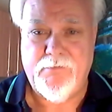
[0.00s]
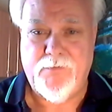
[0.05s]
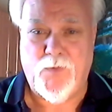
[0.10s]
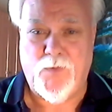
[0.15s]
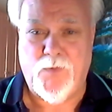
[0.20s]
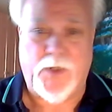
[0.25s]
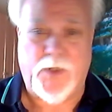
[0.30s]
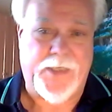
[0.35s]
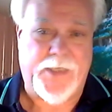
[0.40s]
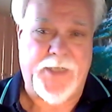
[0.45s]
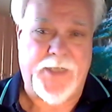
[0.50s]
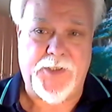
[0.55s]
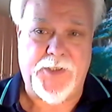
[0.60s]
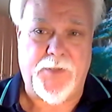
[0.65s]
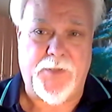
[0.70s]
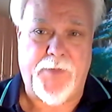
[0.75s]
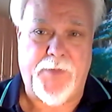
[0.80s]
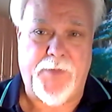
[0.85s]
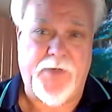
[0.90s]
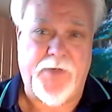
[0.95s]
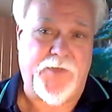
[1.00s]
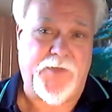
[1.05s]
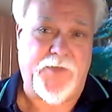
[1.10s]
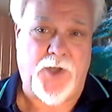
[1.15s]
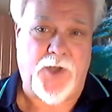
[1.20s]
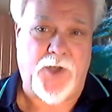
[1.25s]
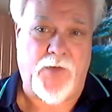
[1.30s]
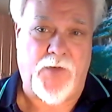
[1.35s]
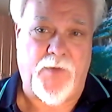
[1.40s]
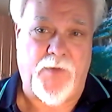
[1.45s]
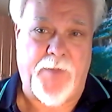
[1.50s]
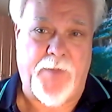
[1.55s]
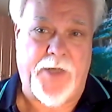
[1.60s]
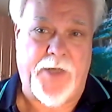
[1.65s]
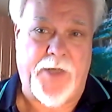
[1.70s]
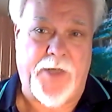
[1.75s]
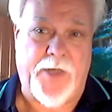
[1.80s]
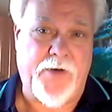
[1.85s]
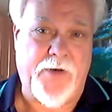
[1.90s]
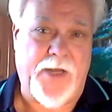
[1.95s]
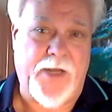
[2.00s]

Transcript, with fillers: what that's a bit of a genre bender.